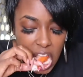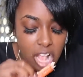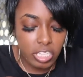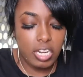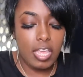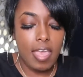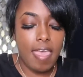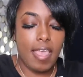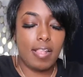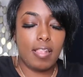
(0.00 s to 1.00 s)
Shanika
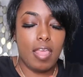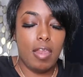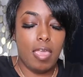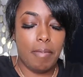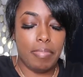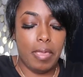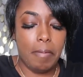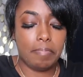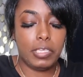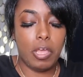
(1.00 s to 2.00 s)
ain't said a damn
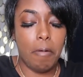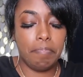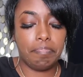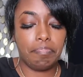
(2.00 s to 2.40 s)
thing. So,